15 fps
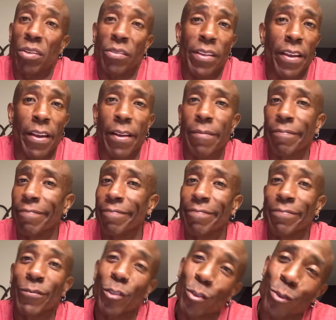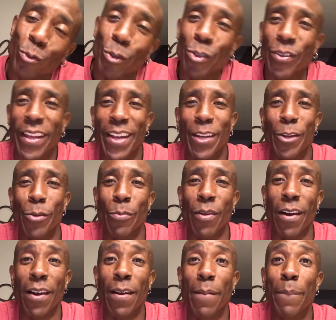We don't care. Do what you gotta do,
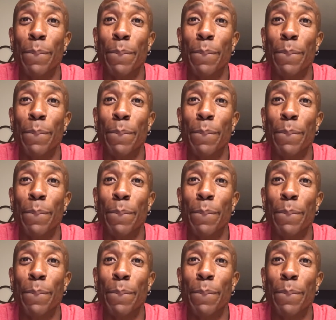bro.